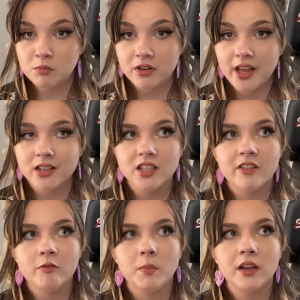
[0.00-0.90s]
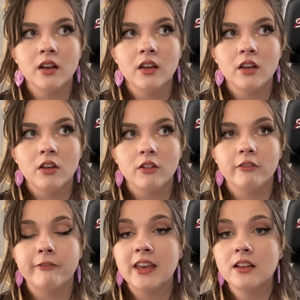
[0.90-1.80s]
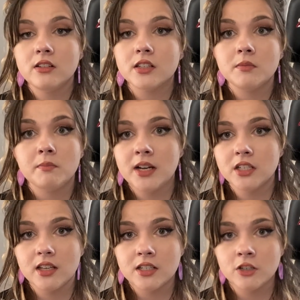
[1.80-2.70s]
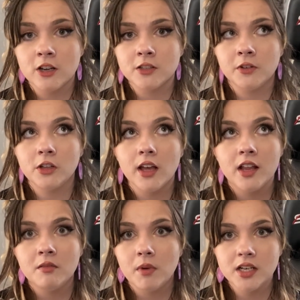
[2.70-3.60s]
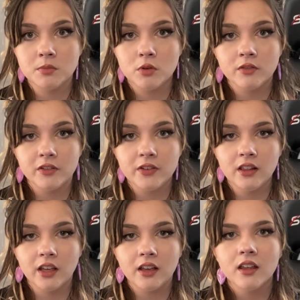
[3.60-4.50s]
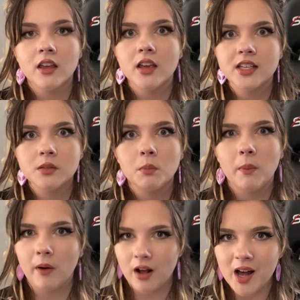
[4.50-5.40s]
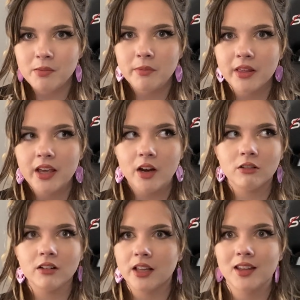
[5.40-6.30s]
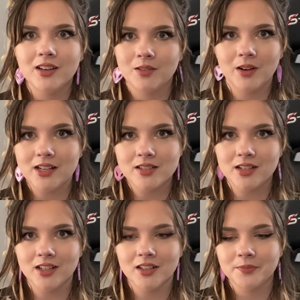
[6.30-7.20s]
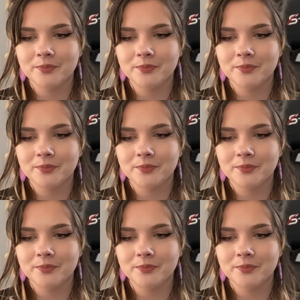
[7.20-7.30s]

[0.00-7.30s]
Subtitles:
productive, but feels much less stressful and much more fulfilling, is probably a really good way to start.